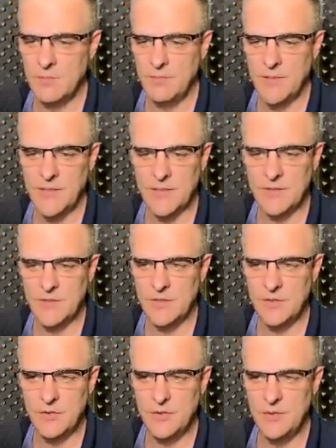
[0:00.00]
but
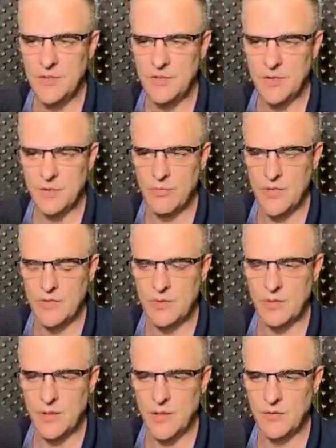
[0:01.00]
you do need to agree to
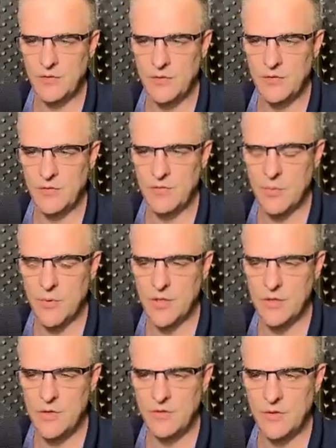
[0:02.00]
the license if you want to
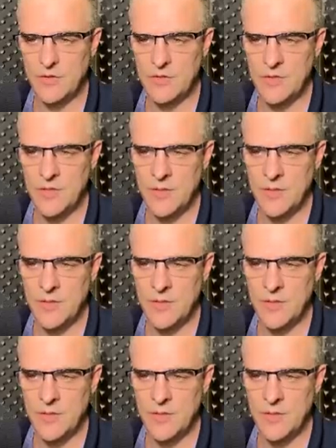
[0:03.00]
use it.